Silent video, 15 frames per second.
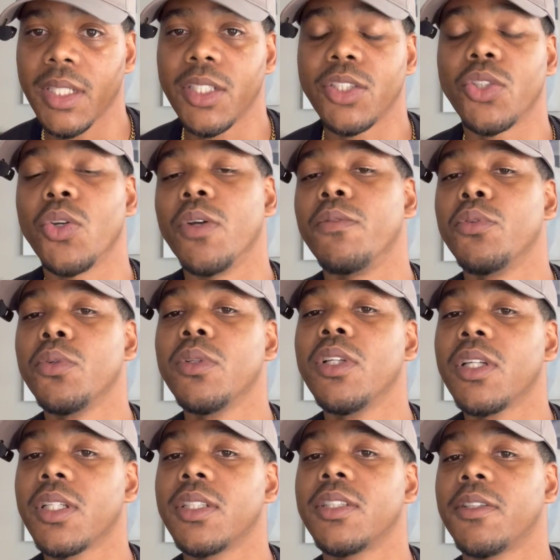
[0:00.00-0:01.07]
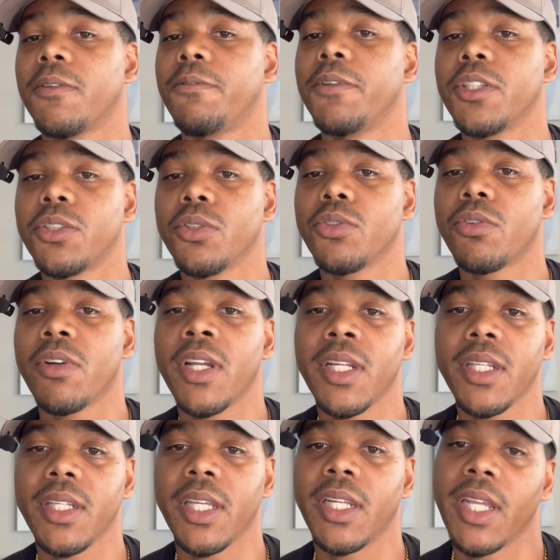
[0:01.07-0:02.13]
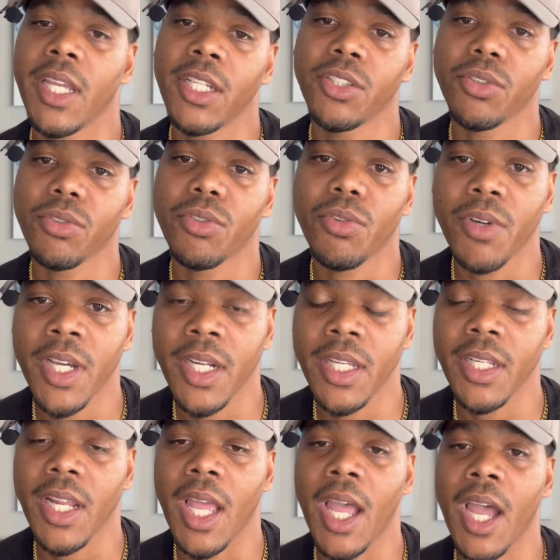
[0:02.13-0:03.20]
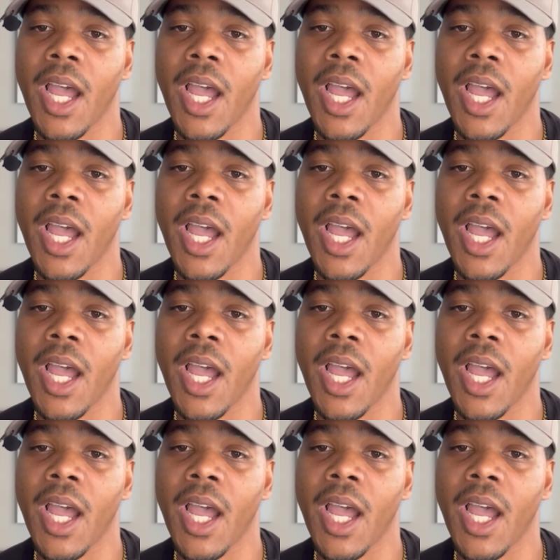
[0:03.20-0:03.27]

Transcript: So if you're looking to fix your credit, enhance your credit,